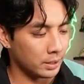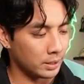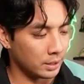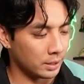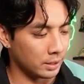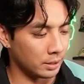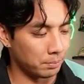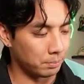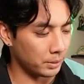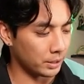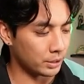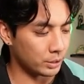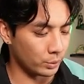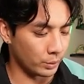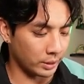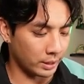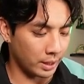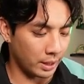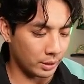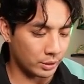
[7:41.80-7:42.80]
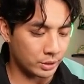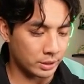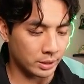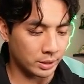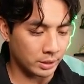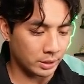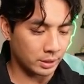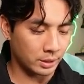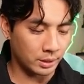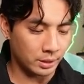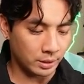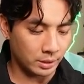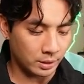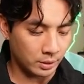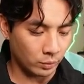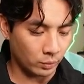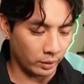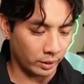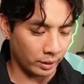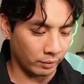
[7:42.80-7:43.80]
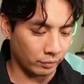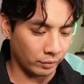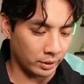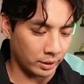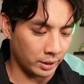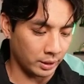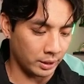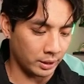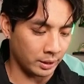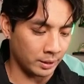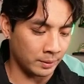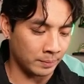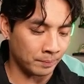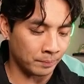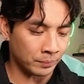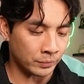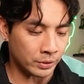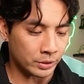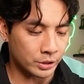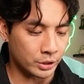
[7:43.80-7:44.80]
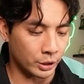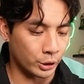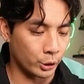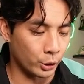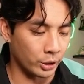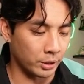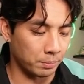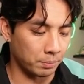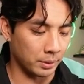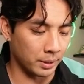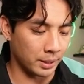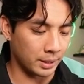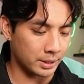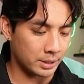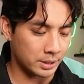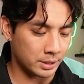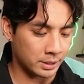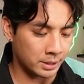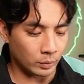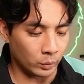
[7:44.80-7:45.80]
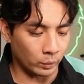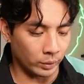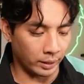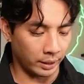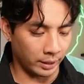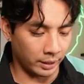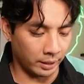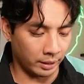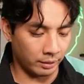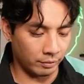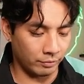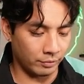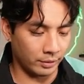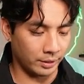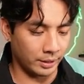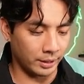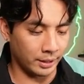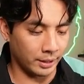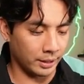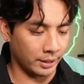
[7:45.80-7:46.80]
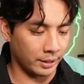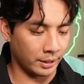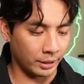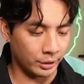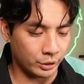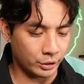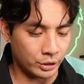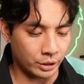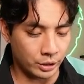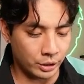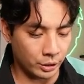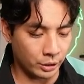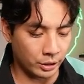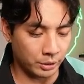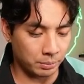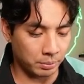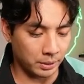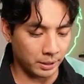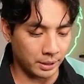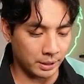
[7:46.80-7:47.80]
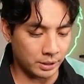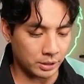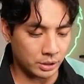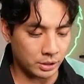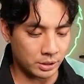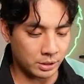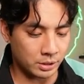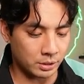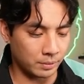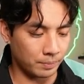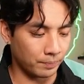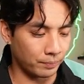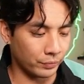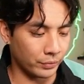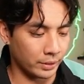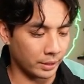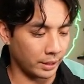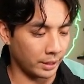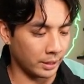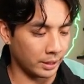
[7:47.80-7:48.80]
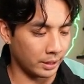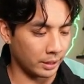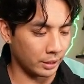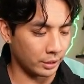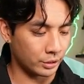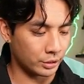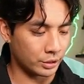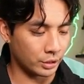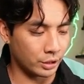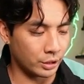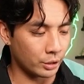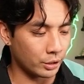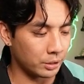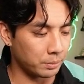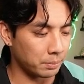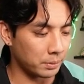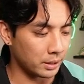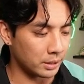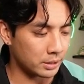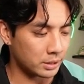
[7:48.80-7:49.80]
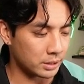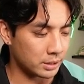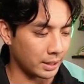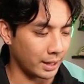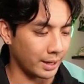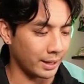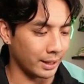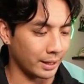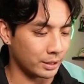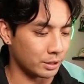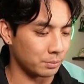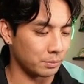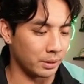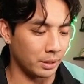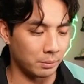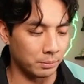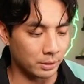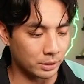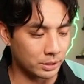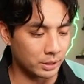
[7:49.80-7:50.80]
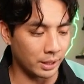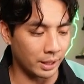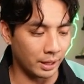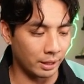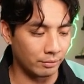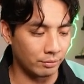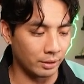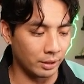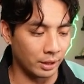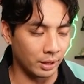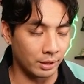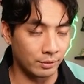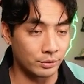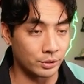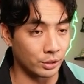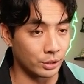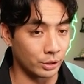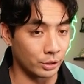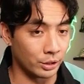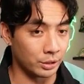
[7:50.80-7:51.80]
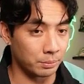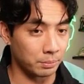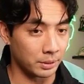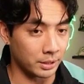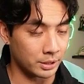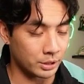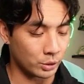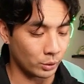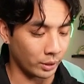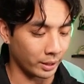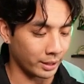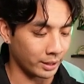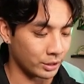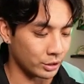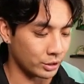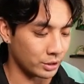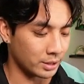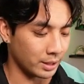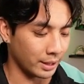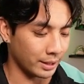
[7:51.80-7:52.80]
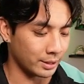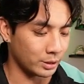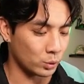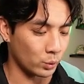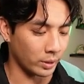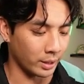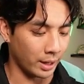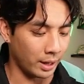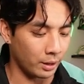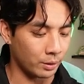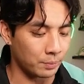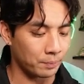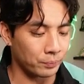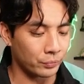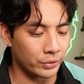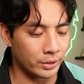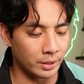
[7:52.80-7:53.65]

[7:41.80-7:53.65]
The plus 3000, we have the security plus, we have another security plus, and another security plus. I like to be able to have a lot of security plus so I can just like swing out.